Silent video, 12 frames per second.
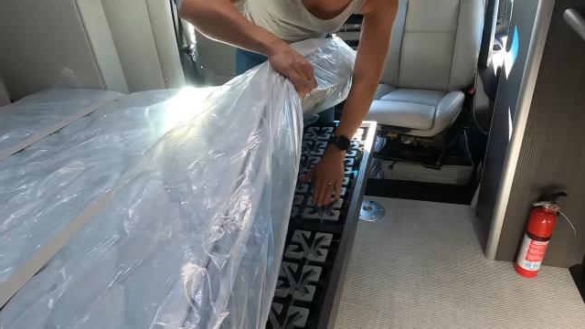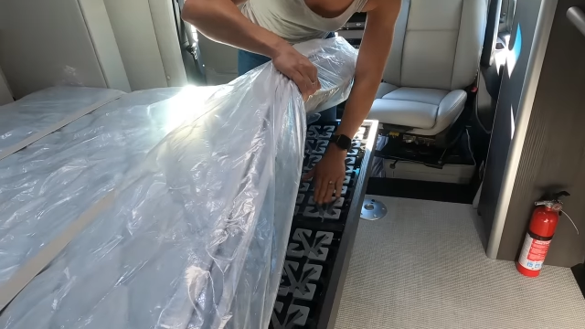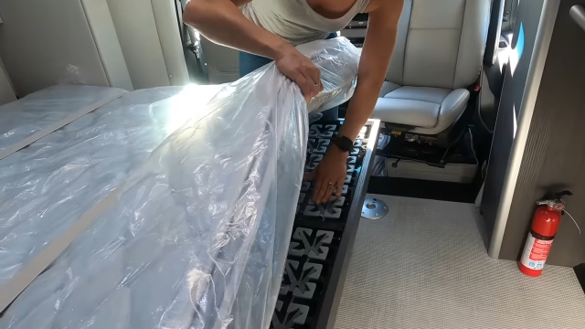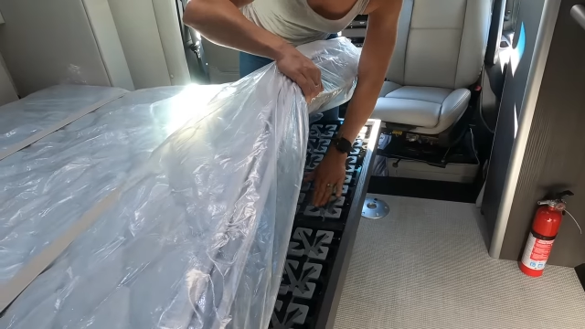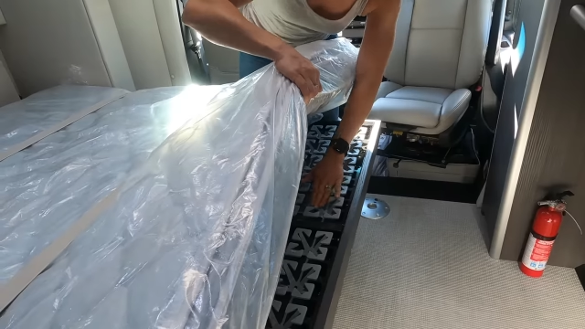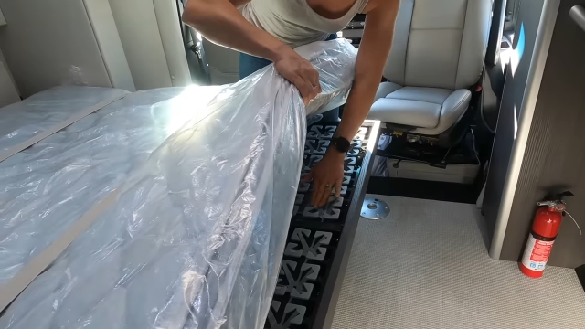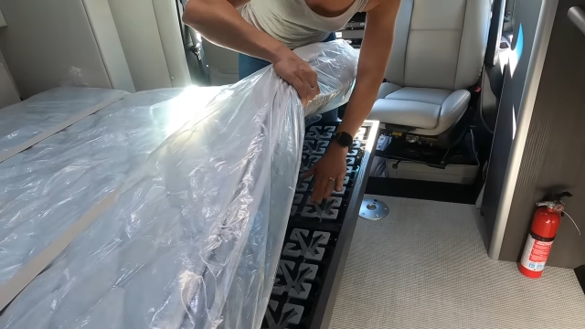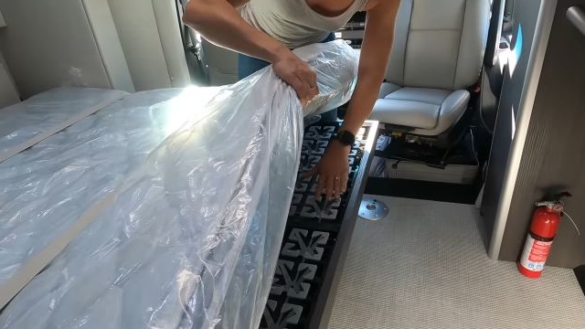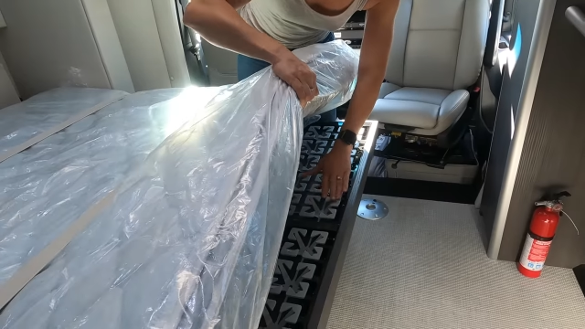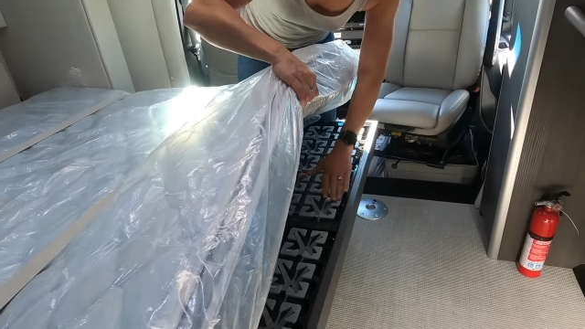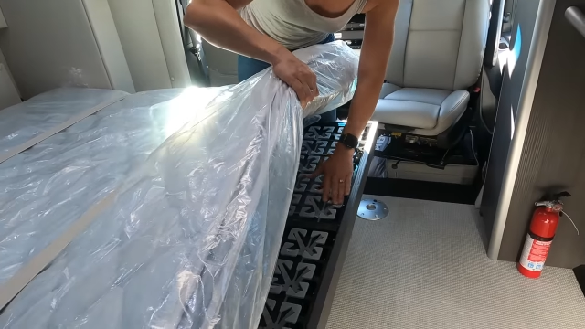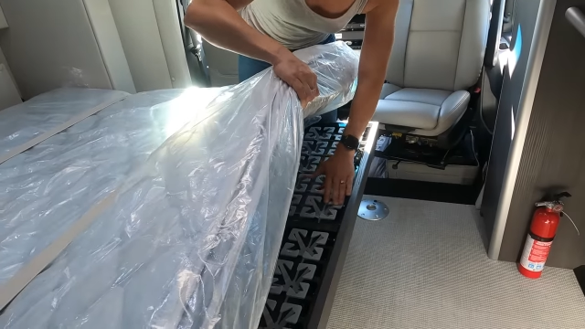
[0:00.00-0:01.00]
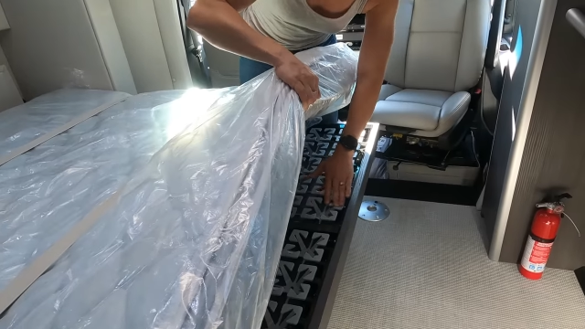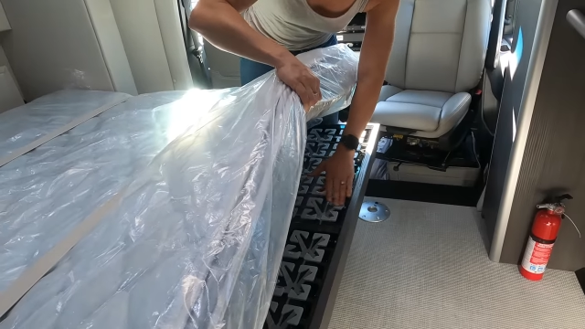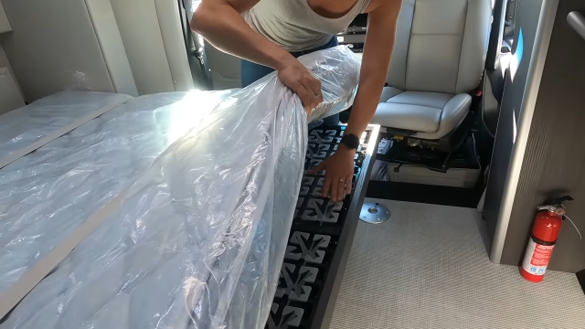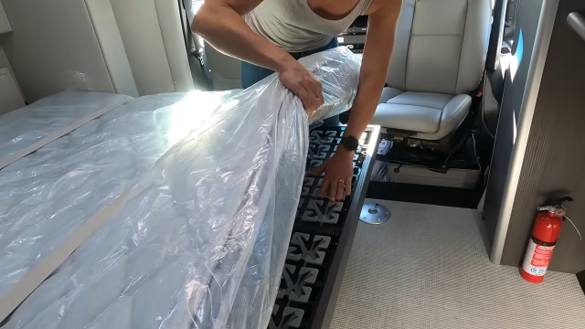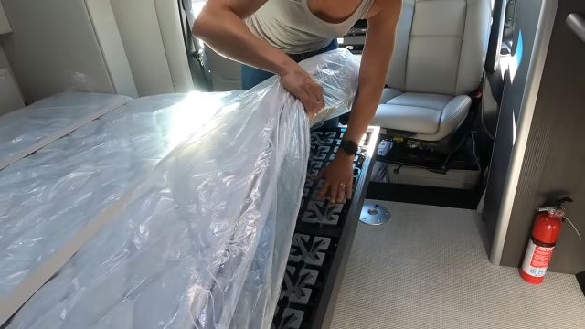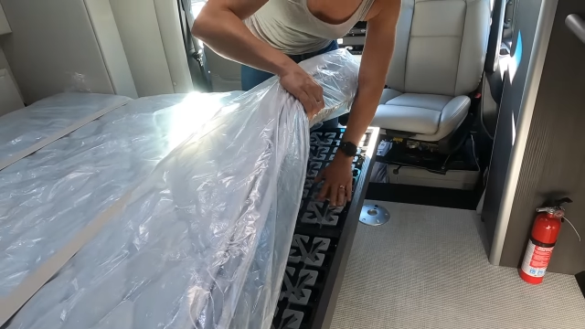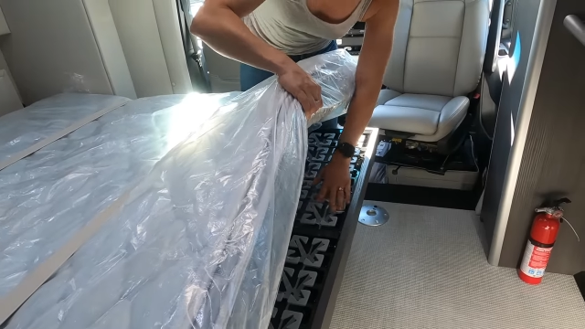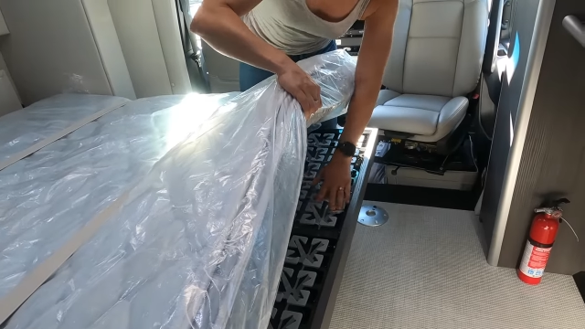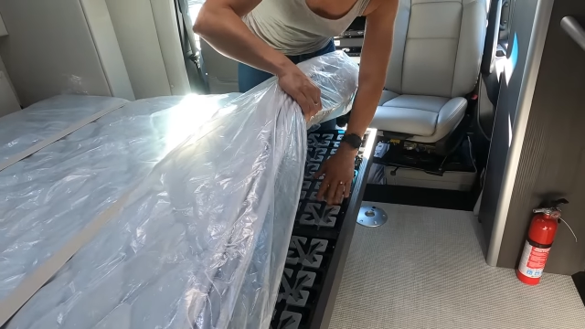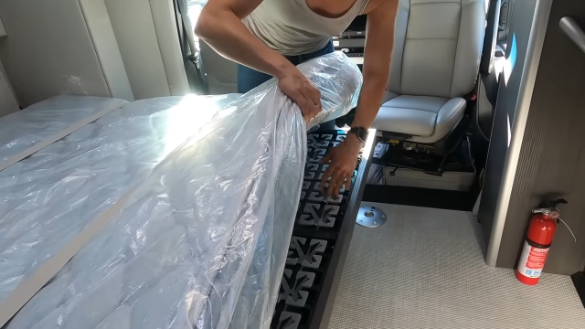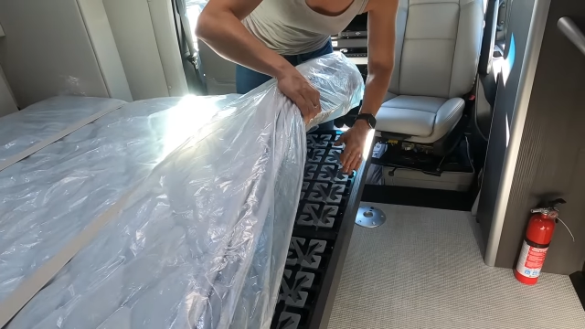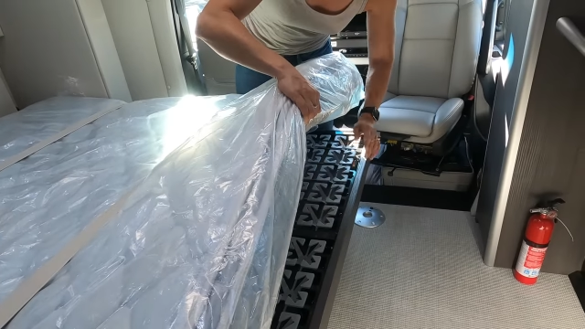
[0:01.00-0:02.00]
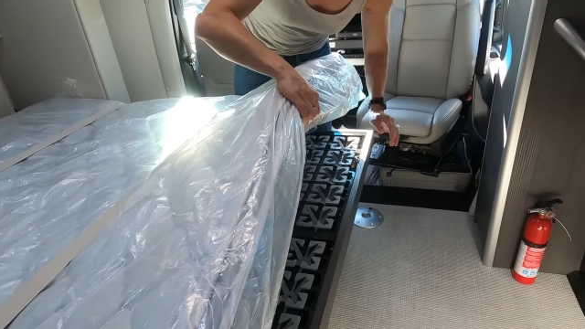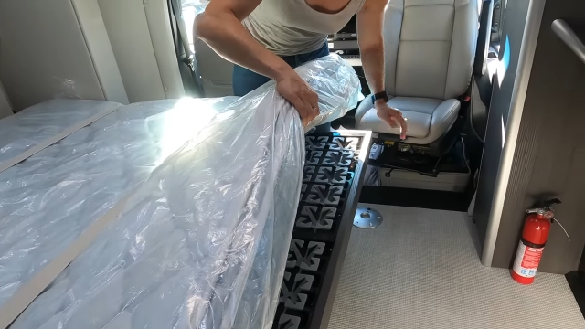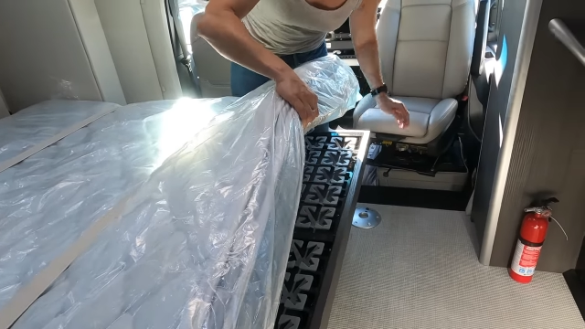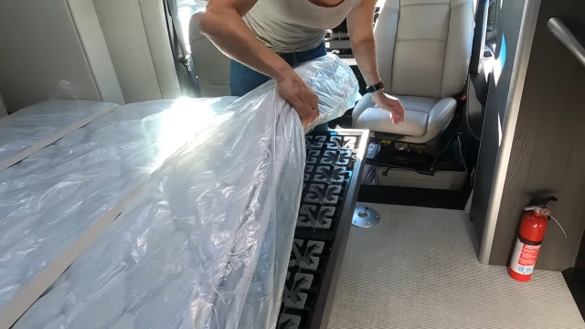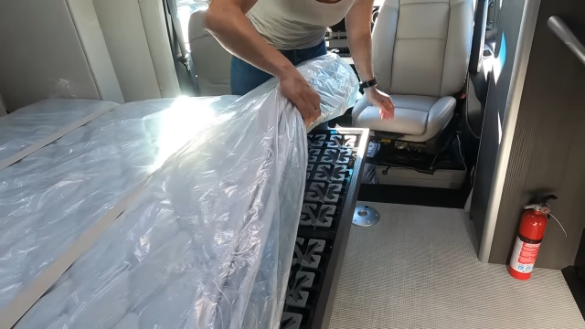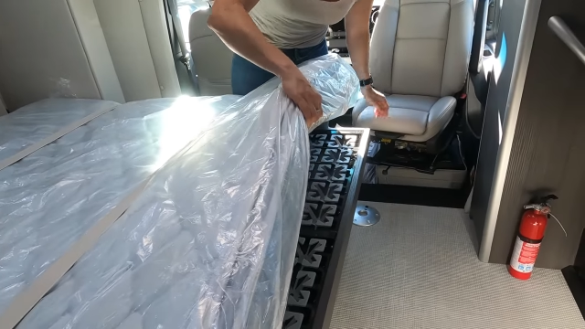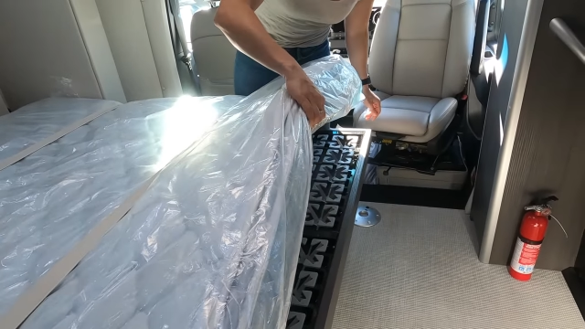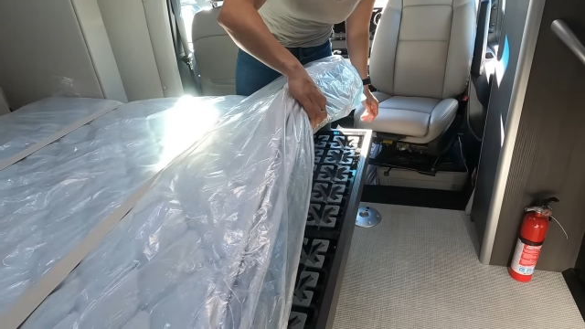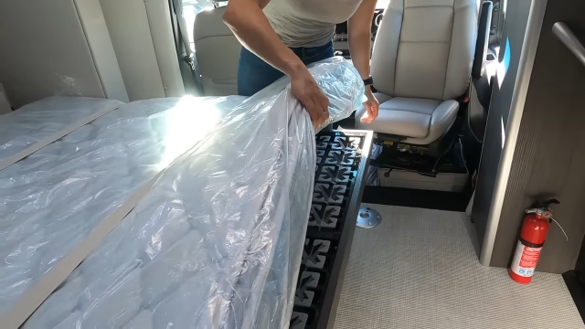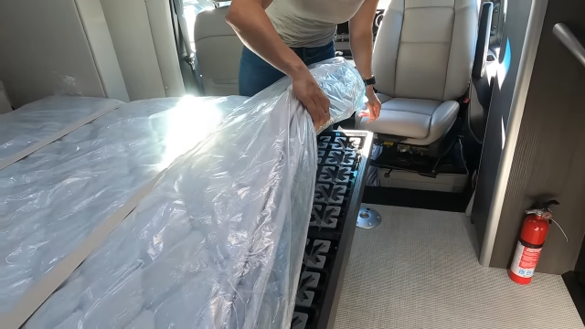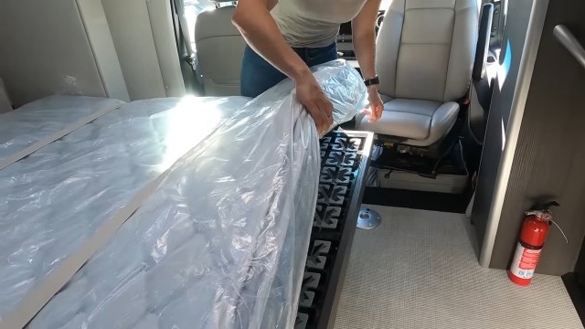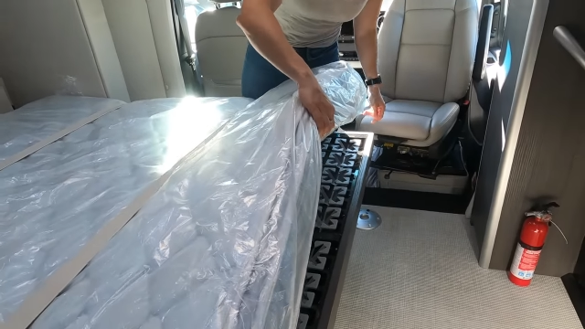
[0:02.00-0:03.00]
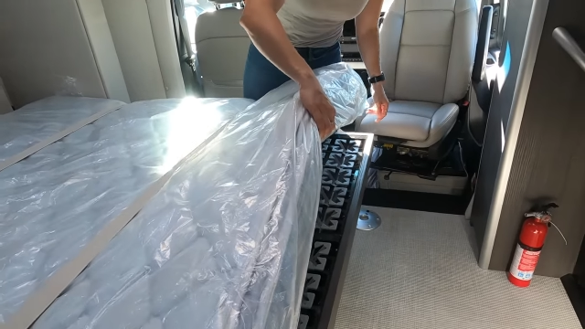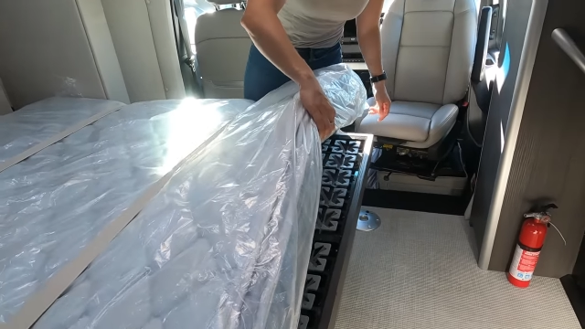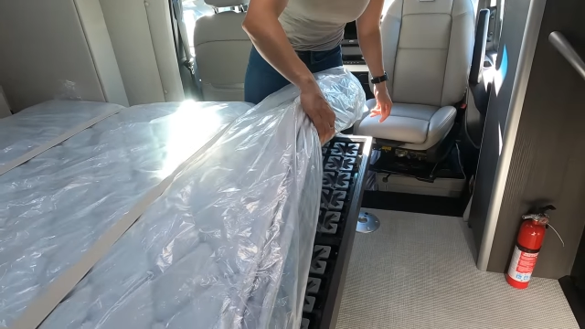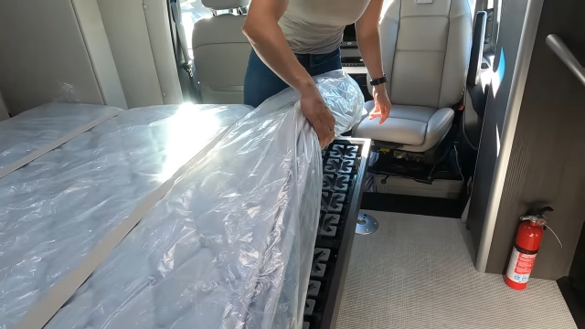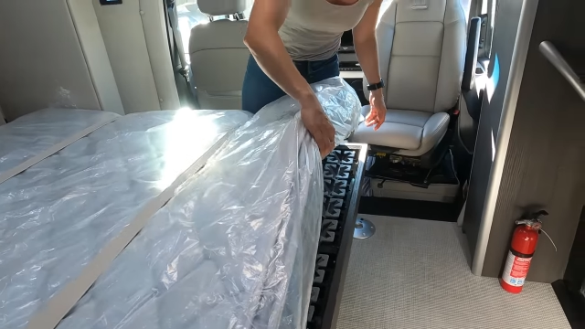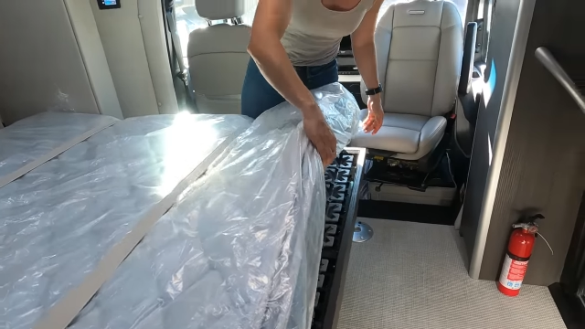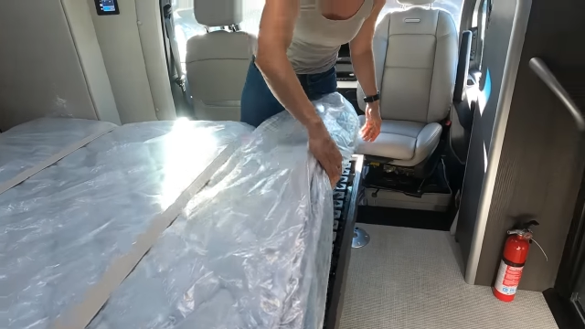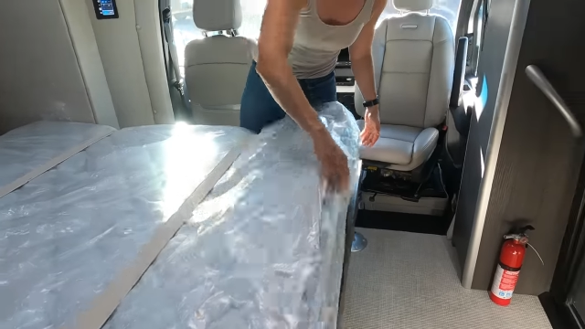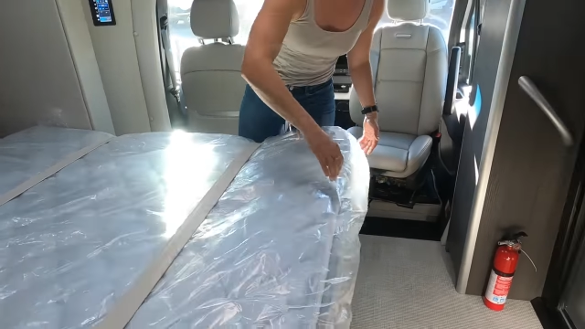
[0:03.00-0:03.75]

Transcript: (no speaker visible)